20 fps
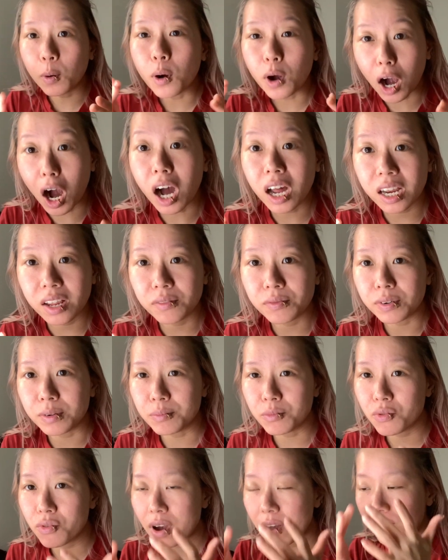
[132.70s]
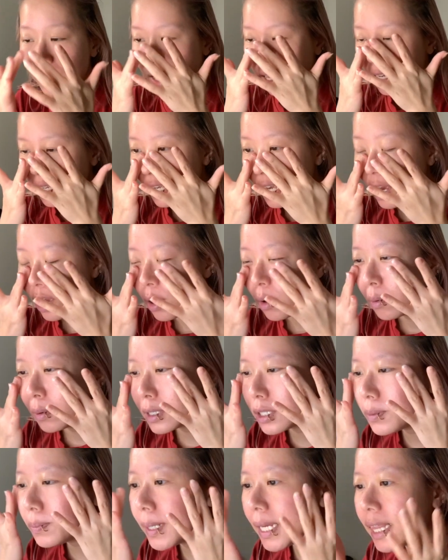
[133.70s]
got it from traveling,
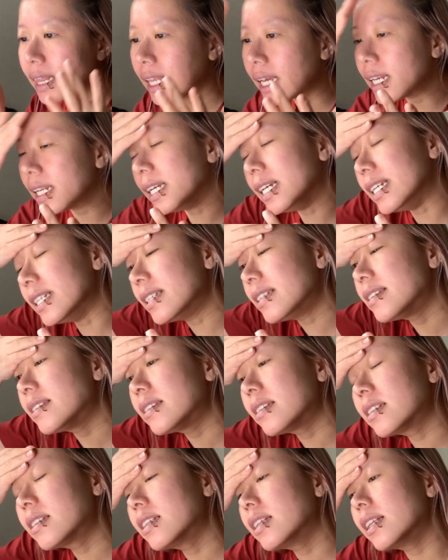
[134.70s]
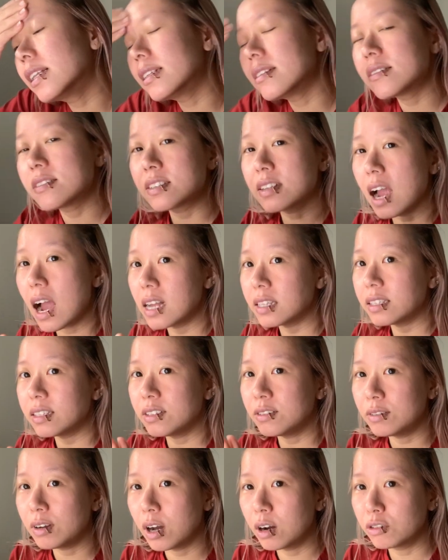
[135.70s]
which means that it's
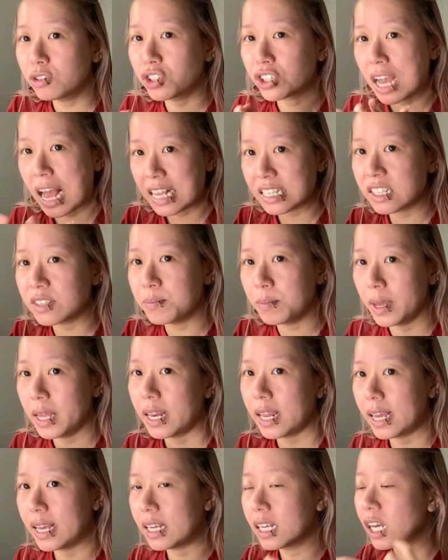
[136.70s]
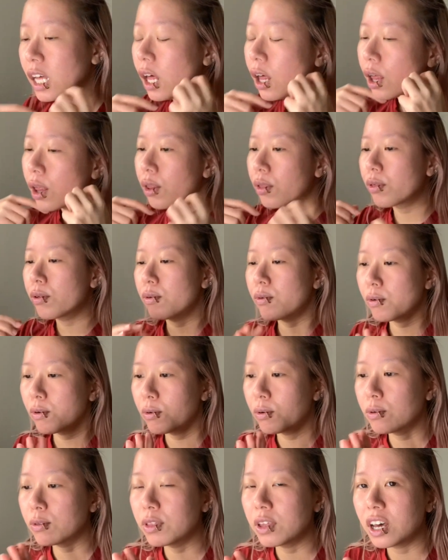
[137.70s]
transmitting
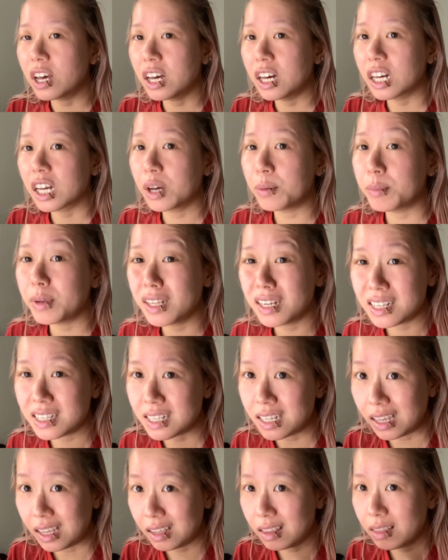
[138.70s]
through the community,